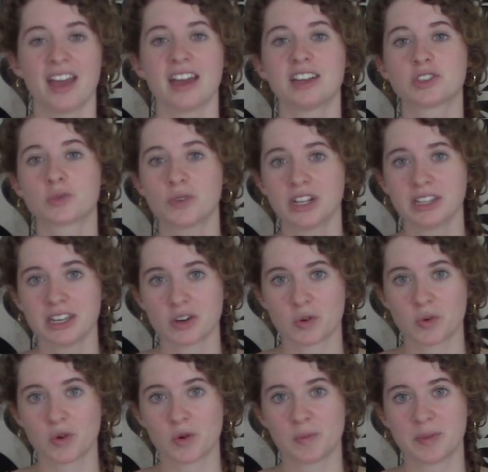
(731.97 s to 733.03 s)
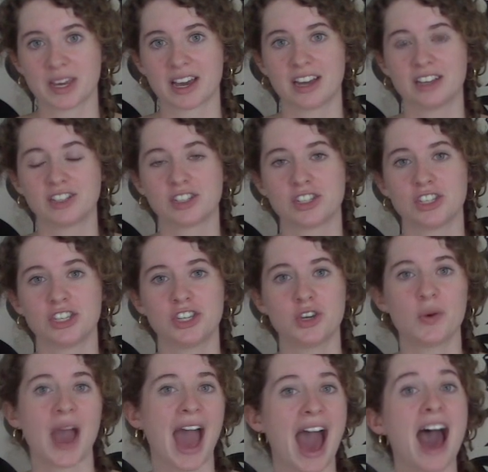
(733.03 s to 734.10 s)
It's really cool because
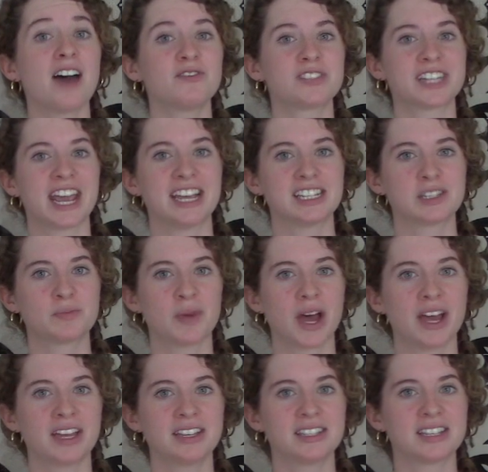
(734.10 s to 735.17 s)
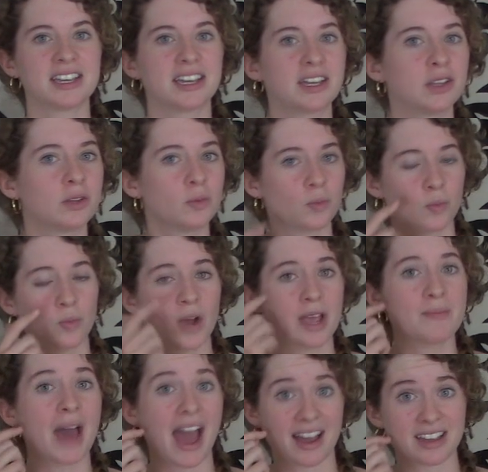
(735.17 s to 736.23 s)
you have taste buds
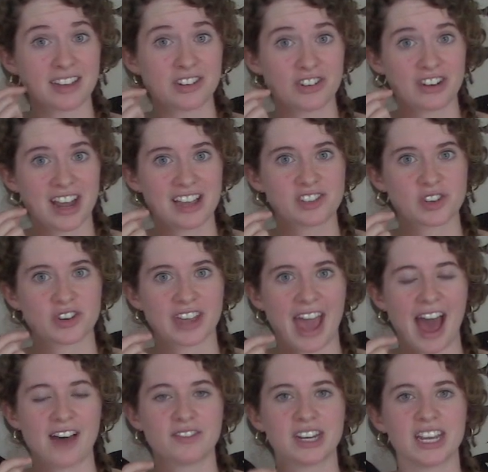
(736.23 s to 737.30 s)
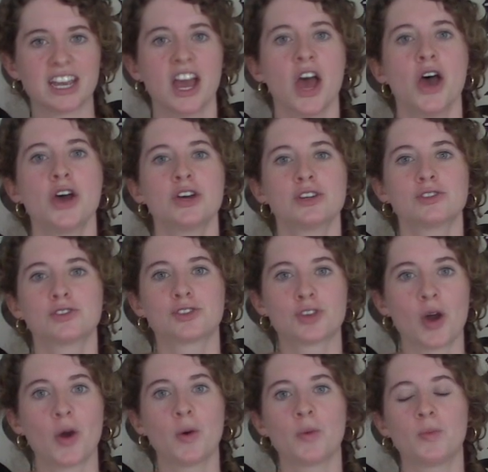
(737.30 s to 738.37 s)
way back in your nasal cavity.
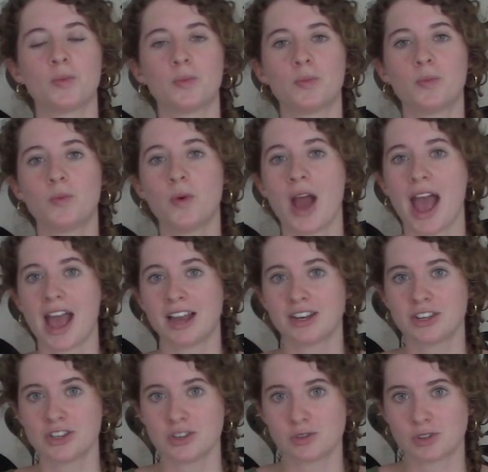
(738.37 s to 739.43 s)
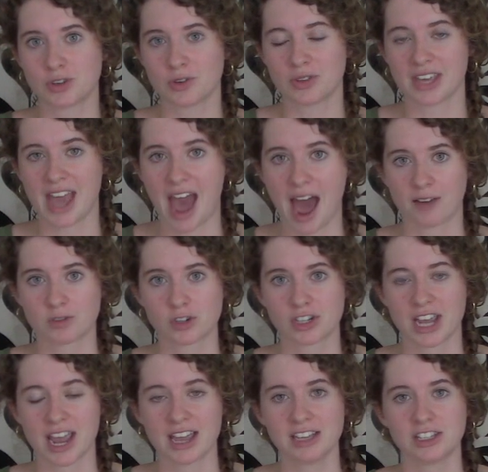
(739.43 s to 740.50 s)
So when you do the
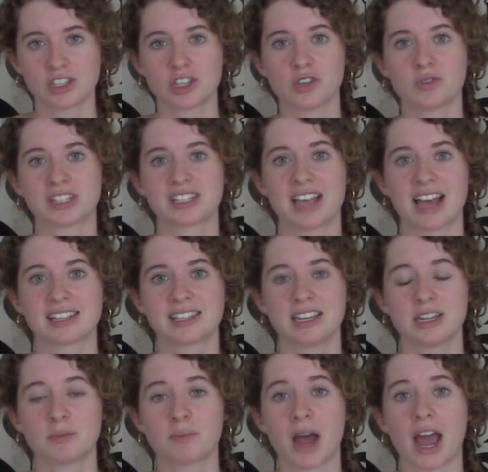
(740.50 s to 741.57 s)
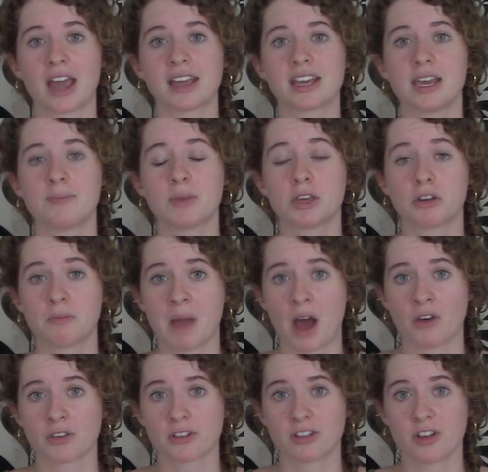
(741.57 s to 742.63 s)
aftertaste, you assess it by keeping your
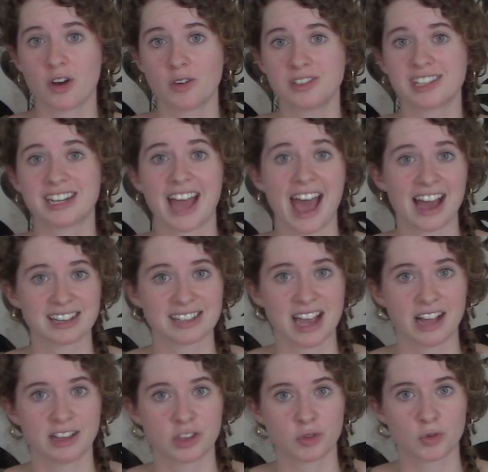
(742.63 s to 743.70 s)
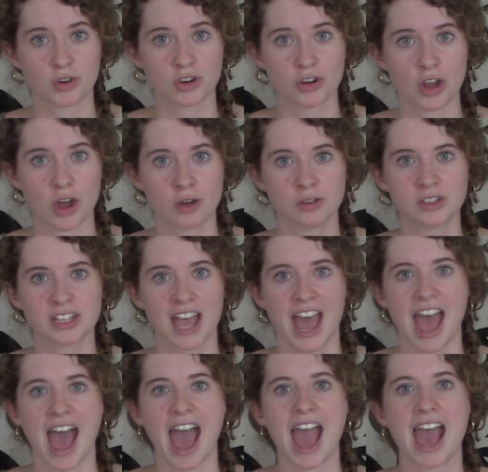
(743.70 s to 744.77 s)
mouth closed and exhaling through your nose,
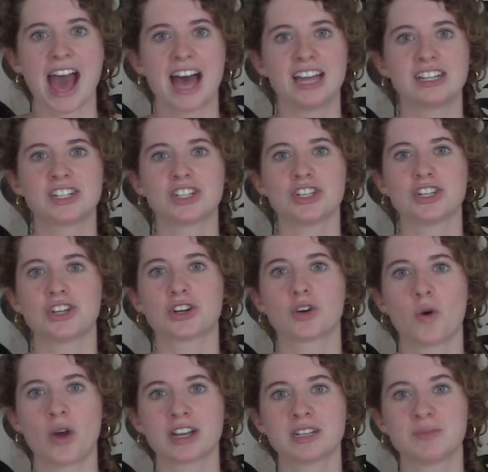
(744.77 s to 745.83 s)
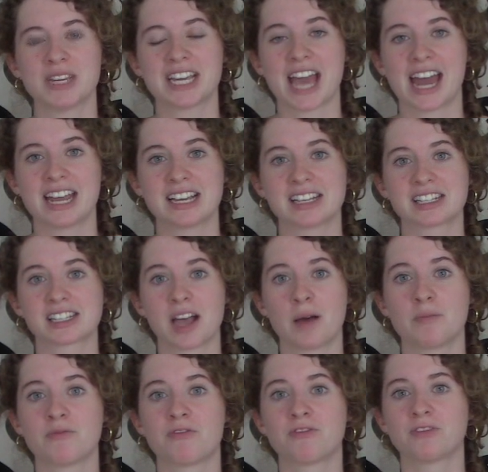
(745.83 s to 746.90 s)
and you're going to be getting
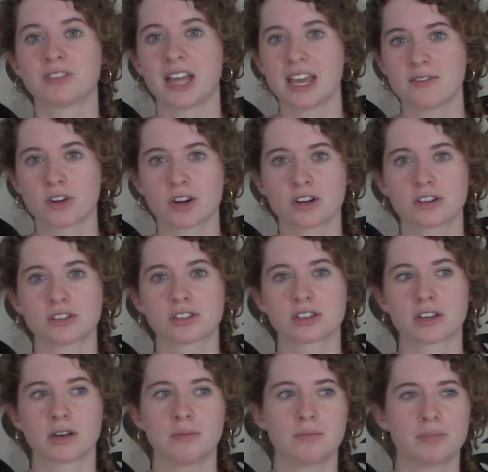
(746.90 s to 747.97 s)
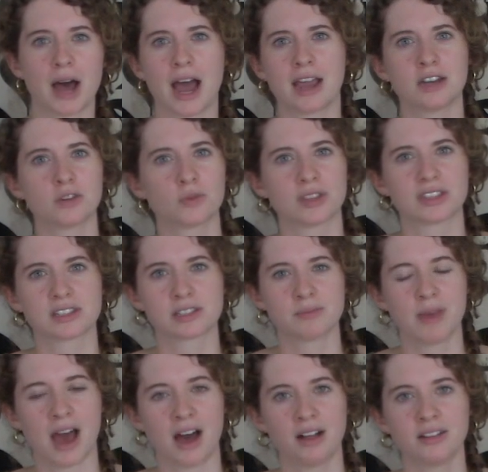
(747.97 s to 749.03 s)
some flavors combined with
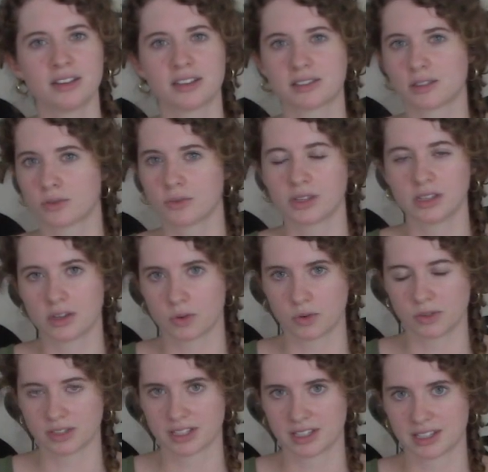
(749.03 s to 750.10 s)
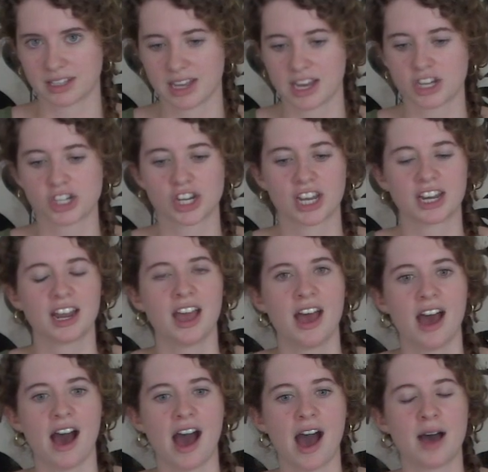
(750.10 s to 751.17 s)
smell. It's a really cool sensation.
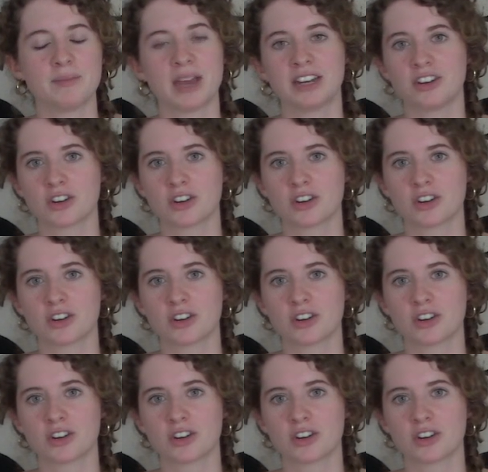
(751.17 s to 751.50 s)
And